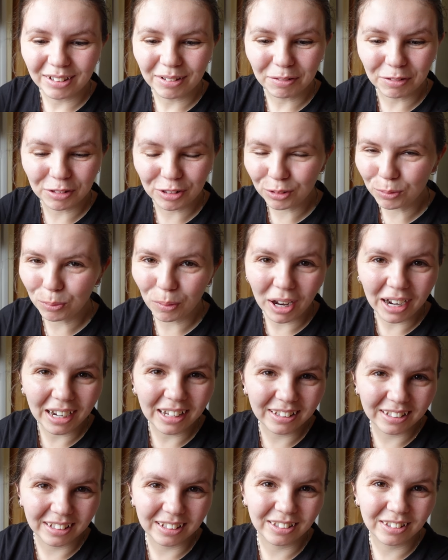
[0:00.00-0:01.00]
Which is why
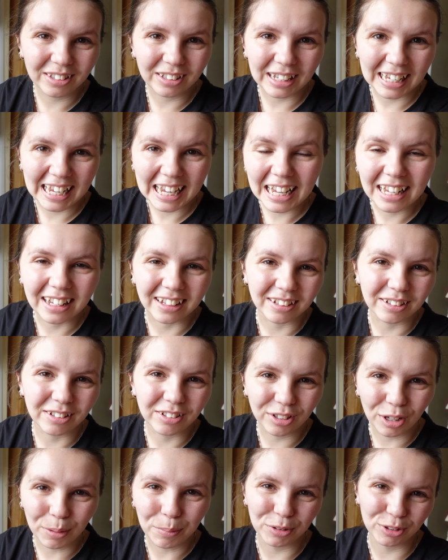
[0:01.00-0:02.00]
is it hit
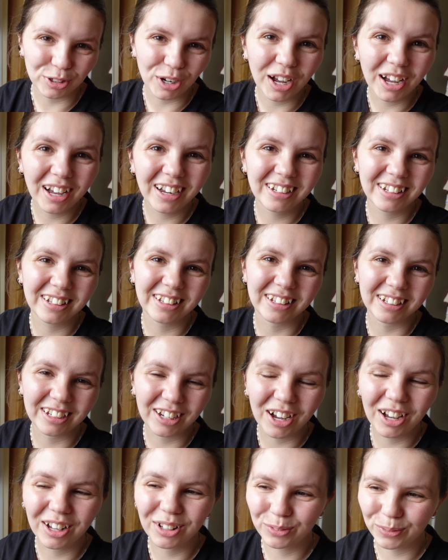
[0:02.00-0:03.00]
so much harder than
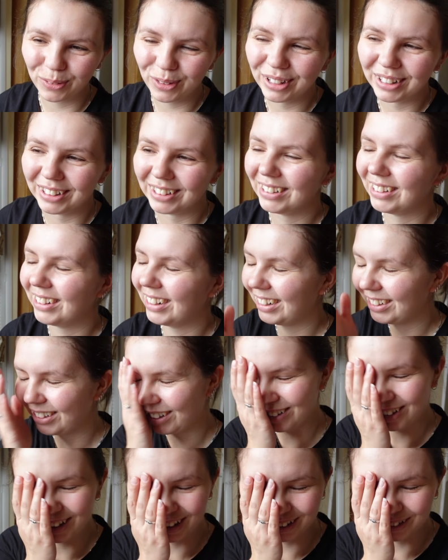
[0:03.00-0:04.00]
Cars one? I
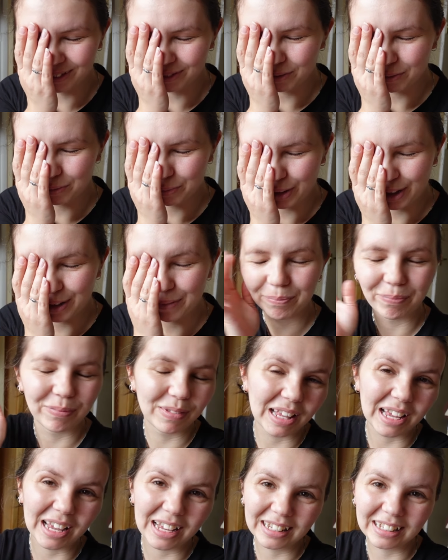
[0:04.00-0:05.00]
don't know, but
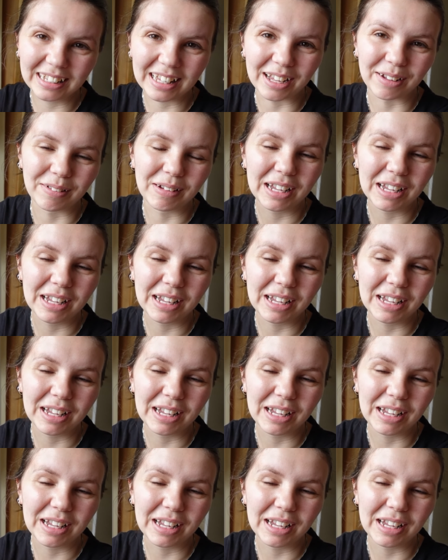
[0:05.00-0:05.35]
yeah.